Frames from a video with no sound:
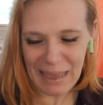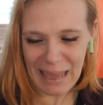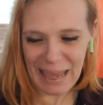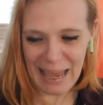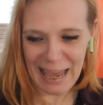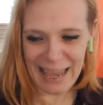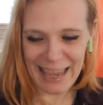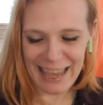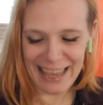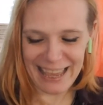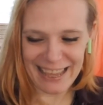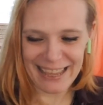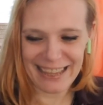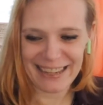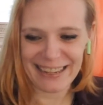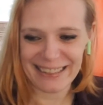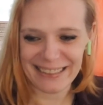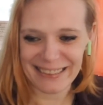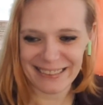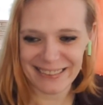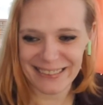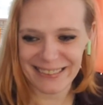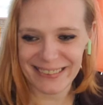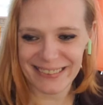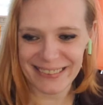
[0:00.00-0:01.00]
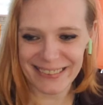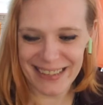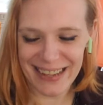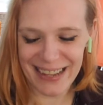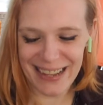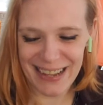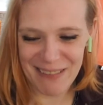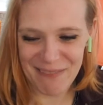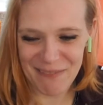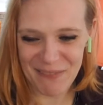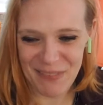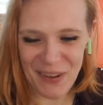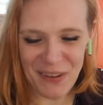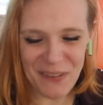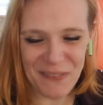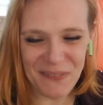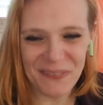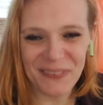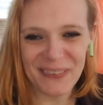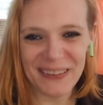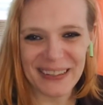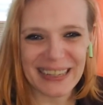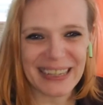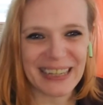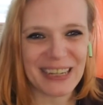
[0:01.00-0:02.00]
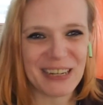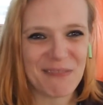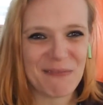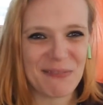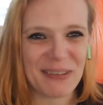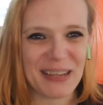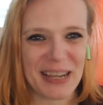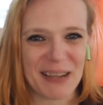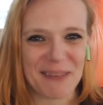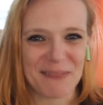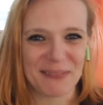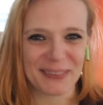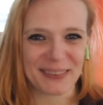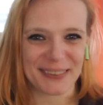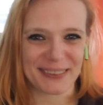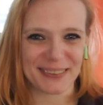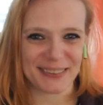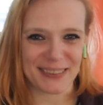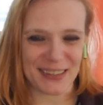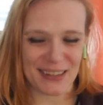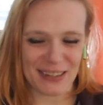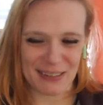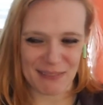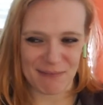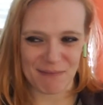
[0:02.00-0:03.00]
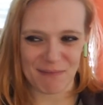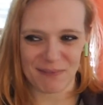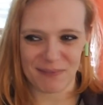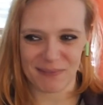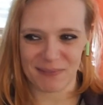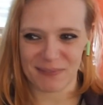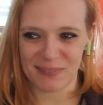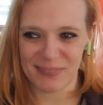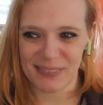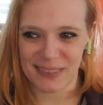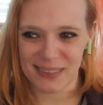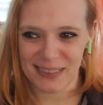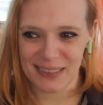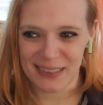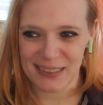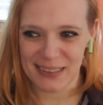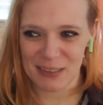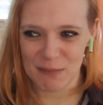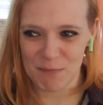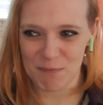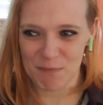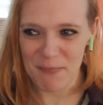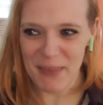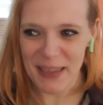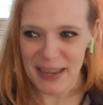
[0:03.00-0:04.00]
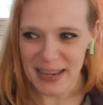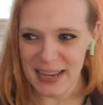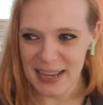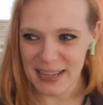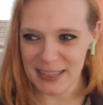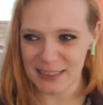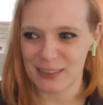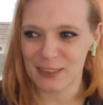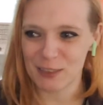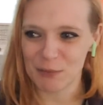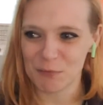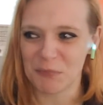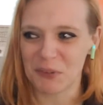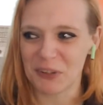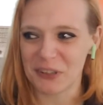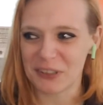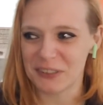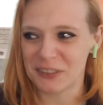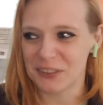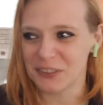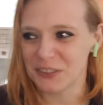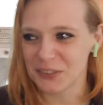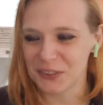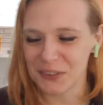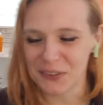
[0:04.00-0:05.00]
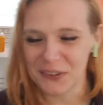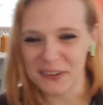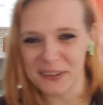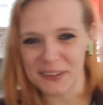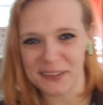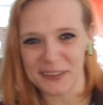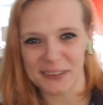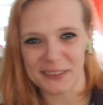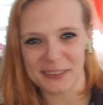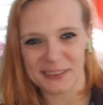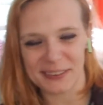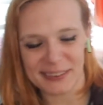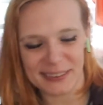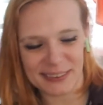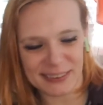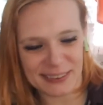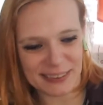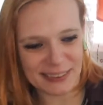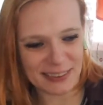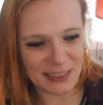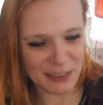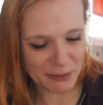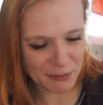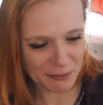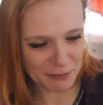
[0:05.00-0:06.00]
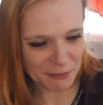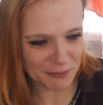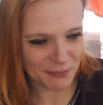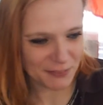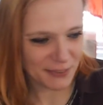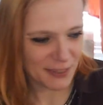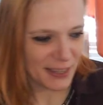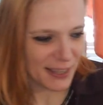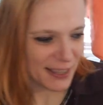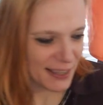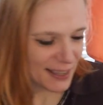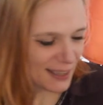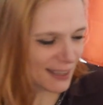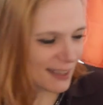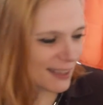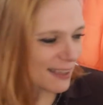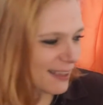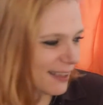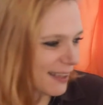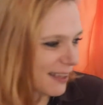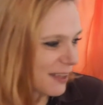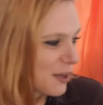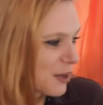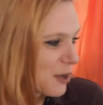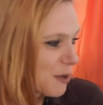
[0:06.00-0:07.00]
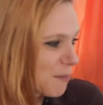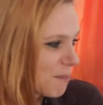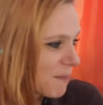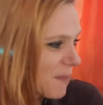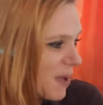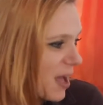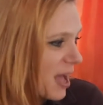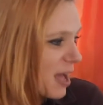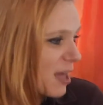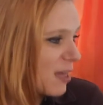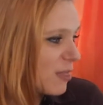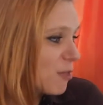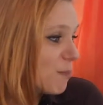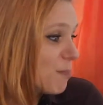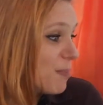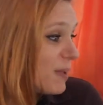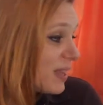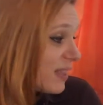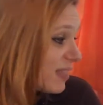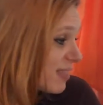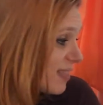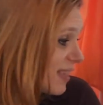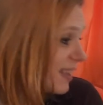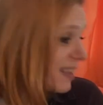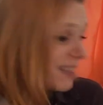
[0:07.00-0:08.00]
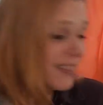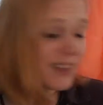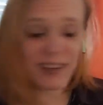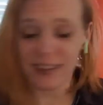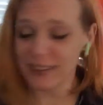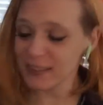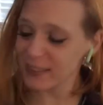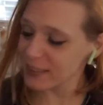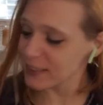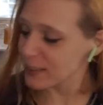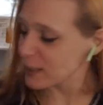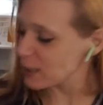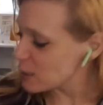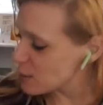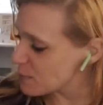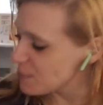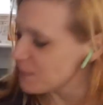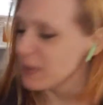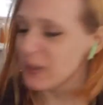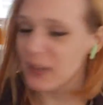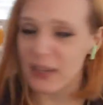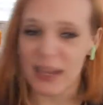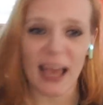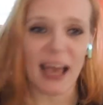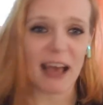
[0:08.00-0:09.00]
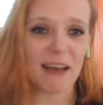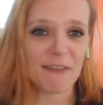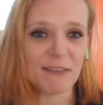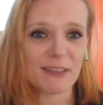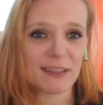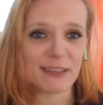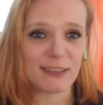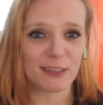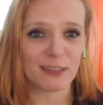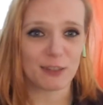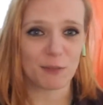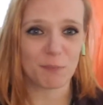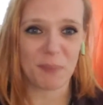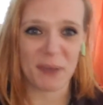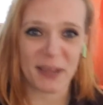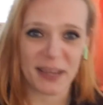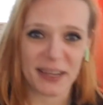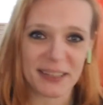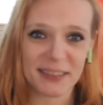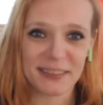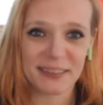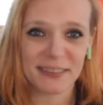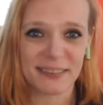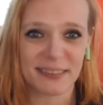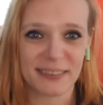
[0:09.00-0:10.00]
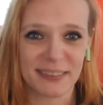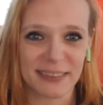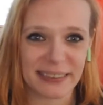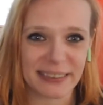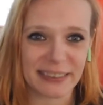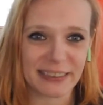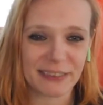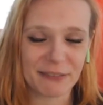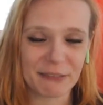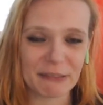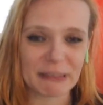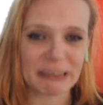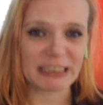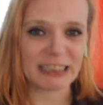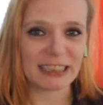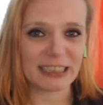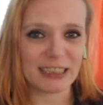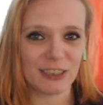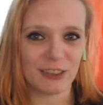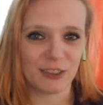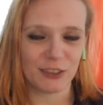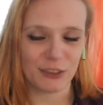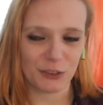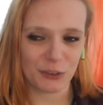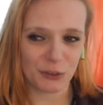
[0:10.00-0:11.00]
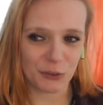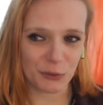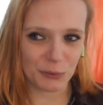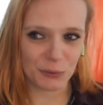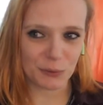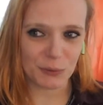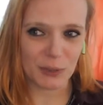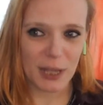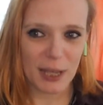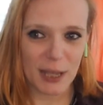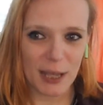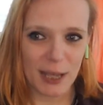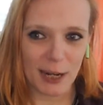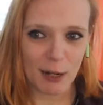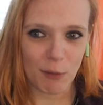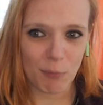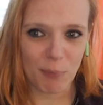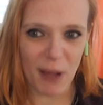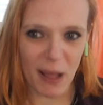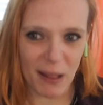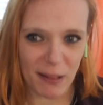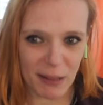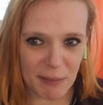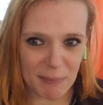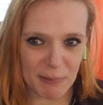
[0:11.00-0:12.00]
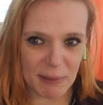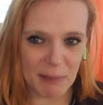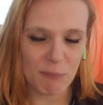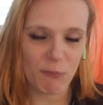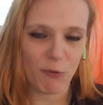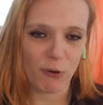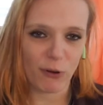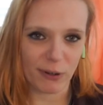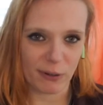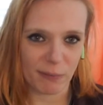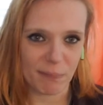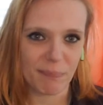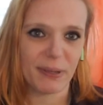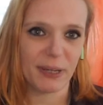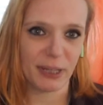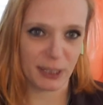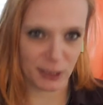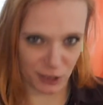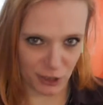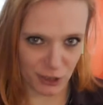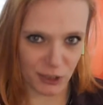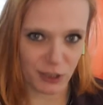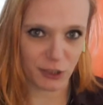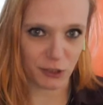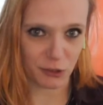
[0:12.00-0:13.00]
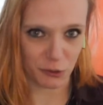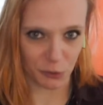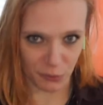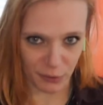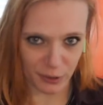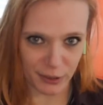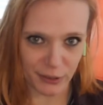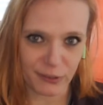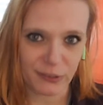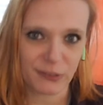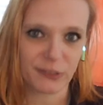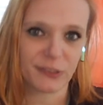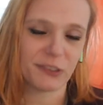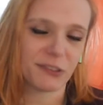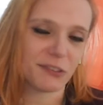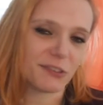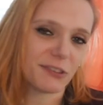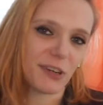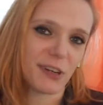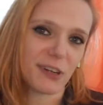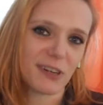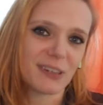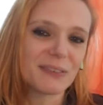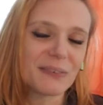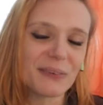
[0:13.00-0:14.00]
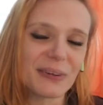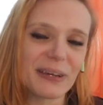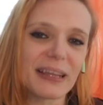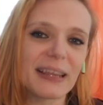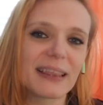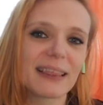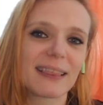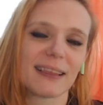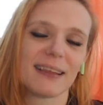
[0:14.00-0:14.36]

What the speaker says: and I'm hopefully gonna be able to start making some more tutorials and stuff. The big thing there is going to be having the space to really do, it'll probably be more picture tutorials to start with,